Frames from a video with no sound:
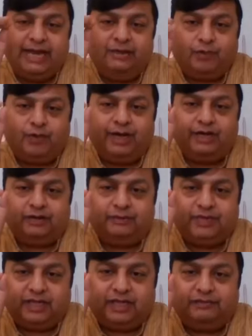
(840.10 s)
end point
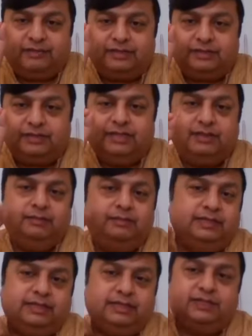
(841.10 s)
of
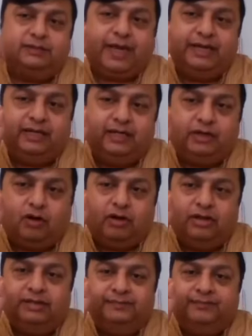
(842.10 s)
the spinal
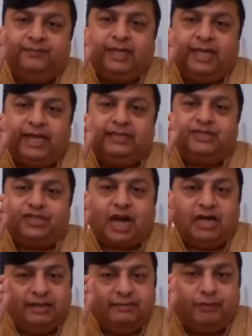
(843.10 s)
cord and
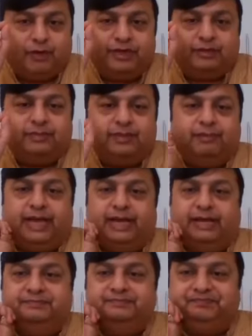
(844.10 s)
starting point of the
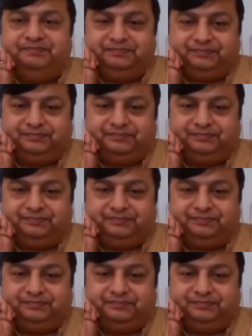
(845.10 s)
brain.